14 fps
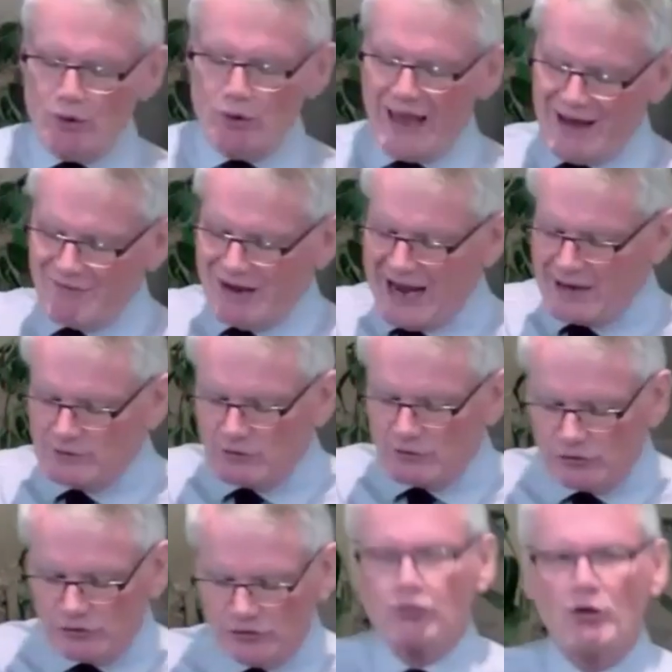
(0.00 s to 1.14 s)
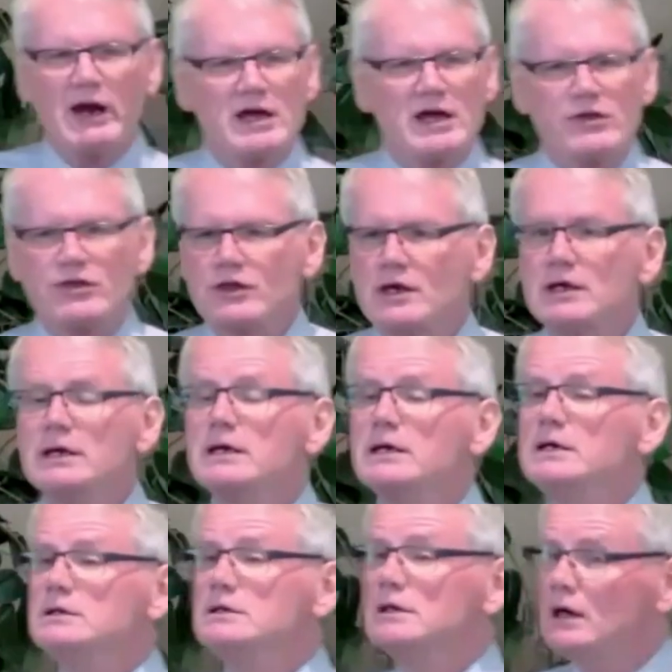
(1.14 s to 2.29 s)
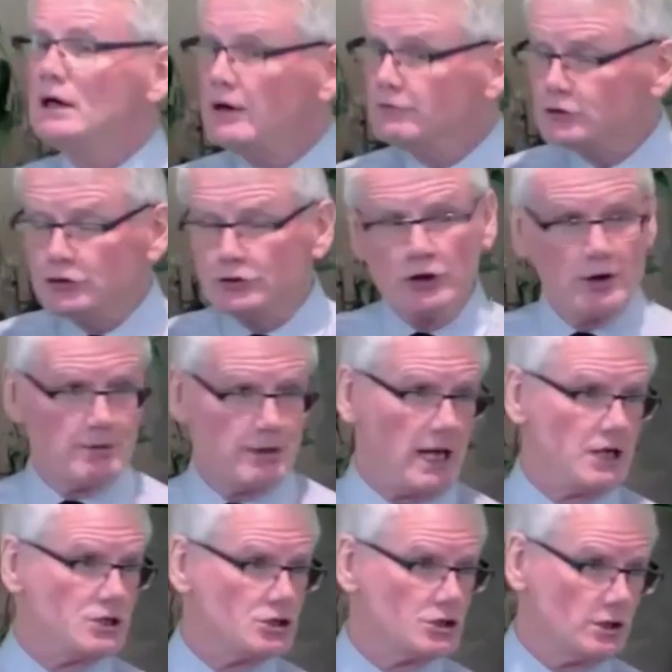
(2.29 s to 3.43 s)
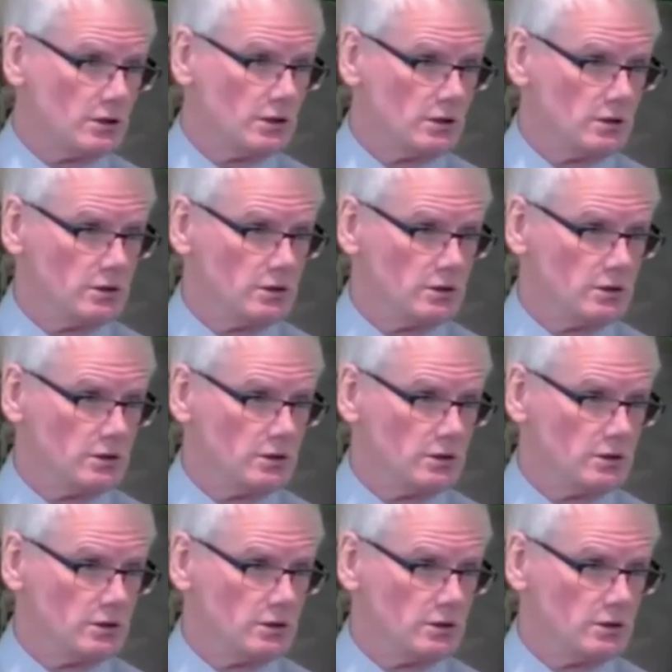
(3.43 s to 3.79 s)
We have an act of strength, of determination.